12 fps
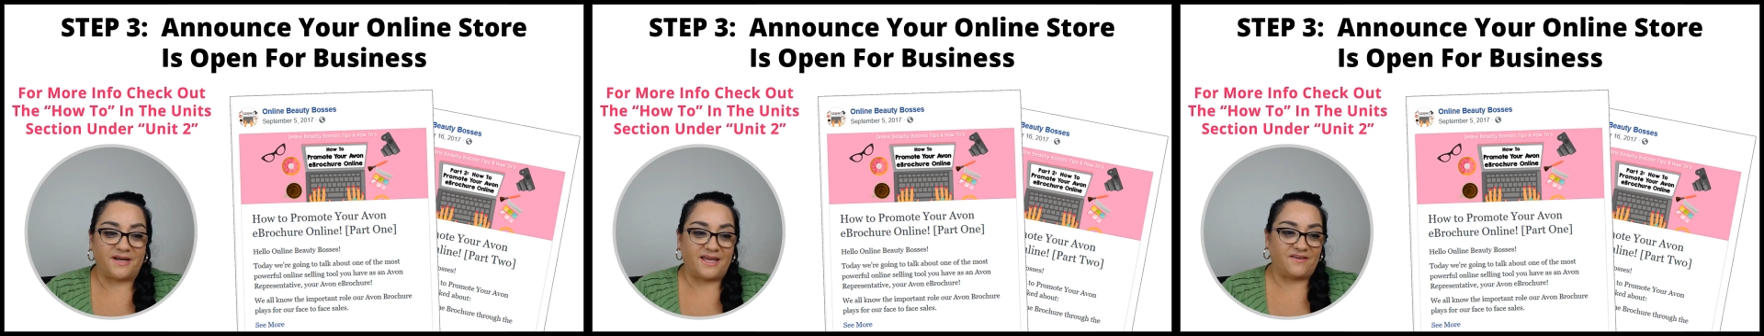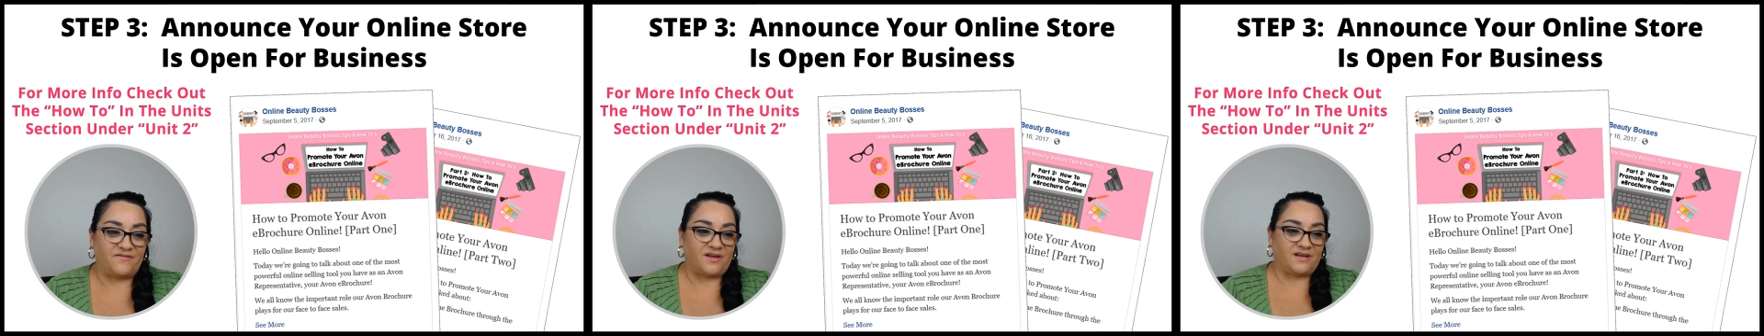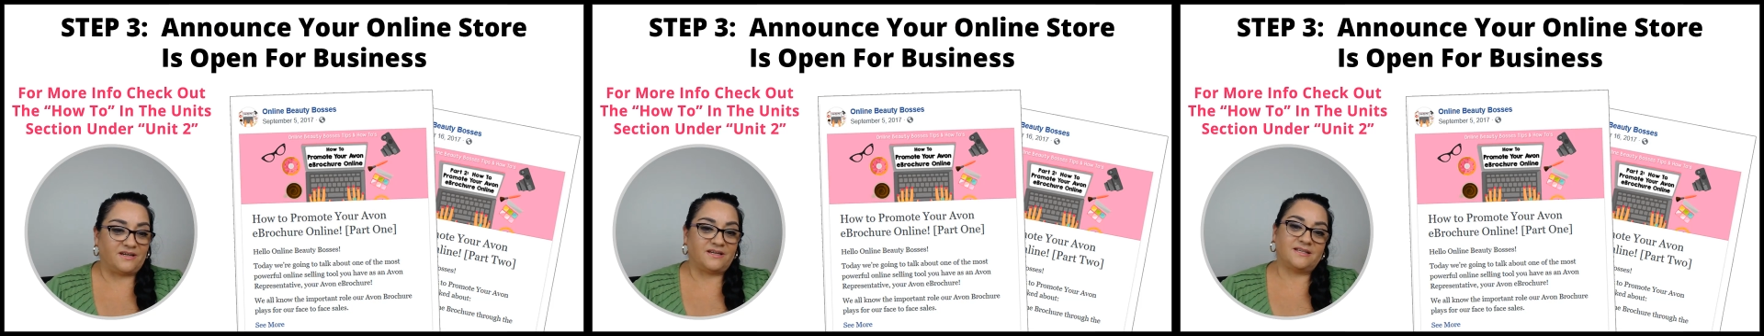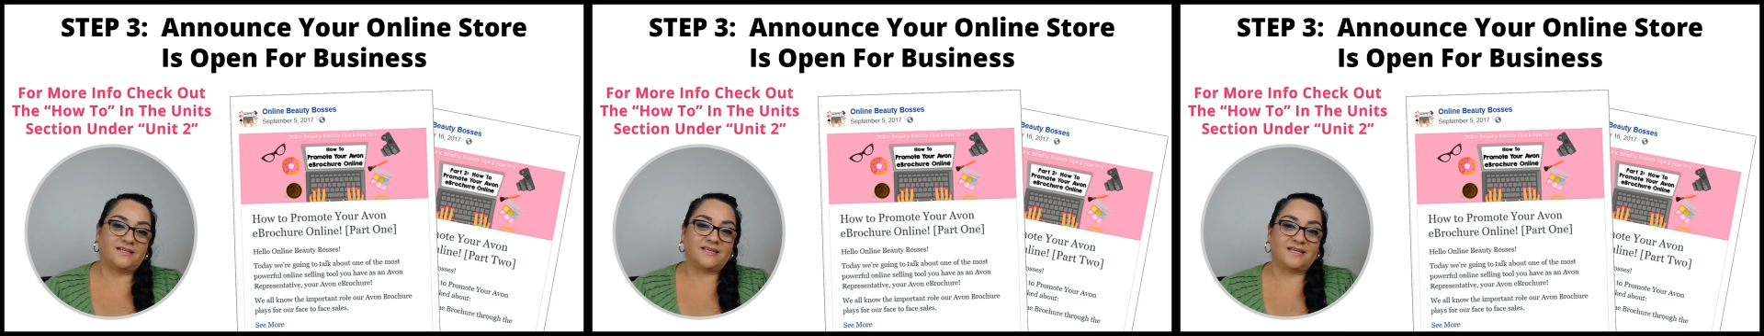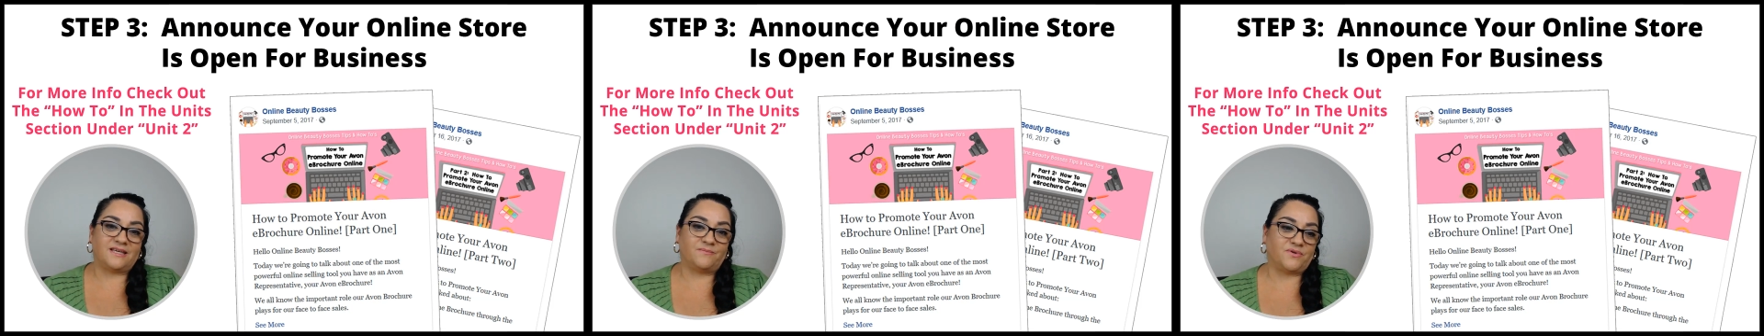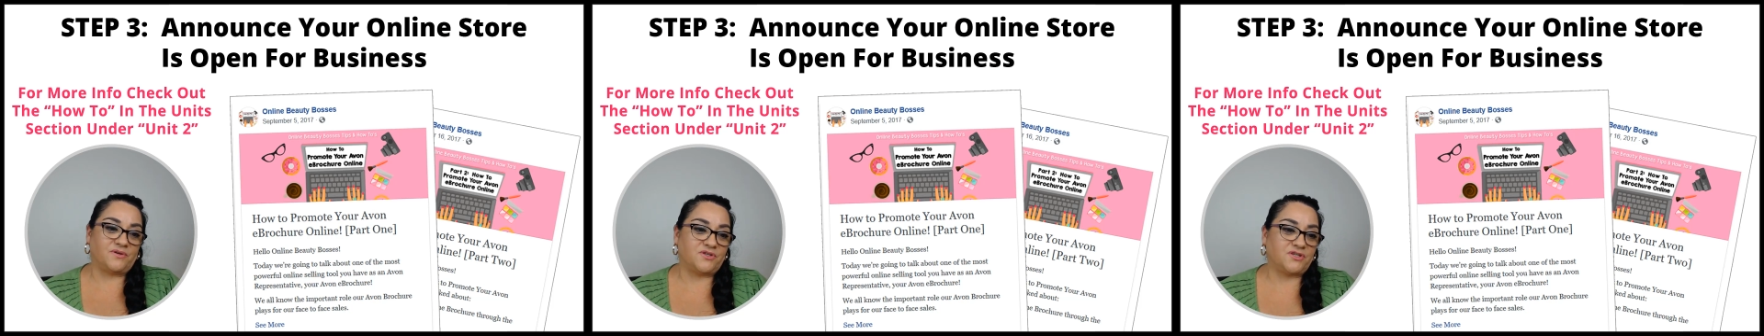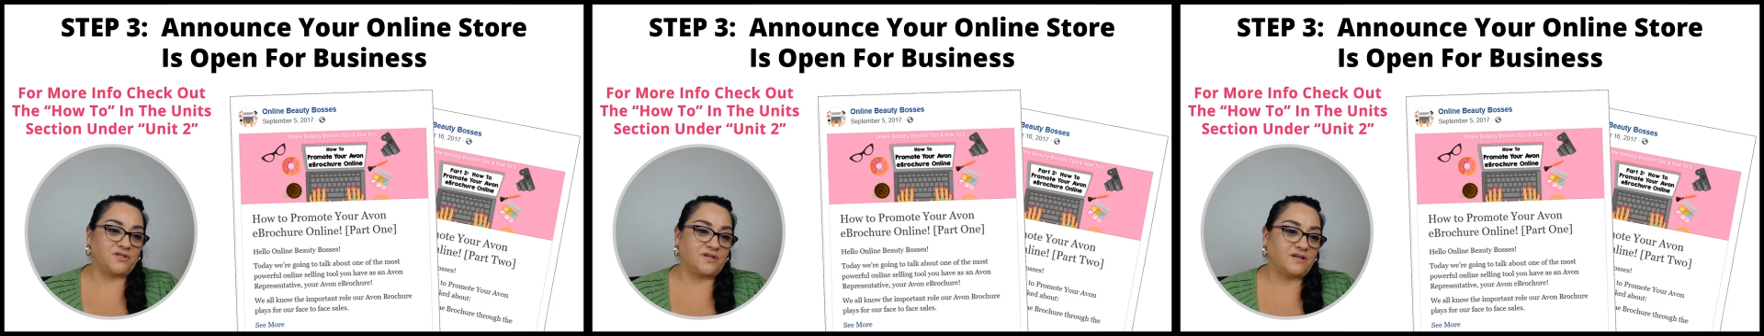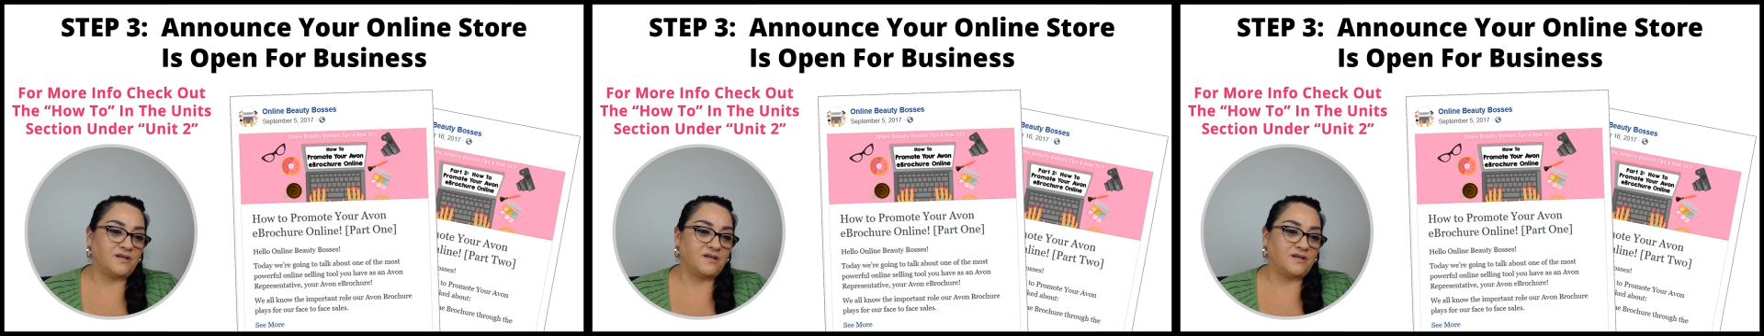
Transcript: Avon e-brochure.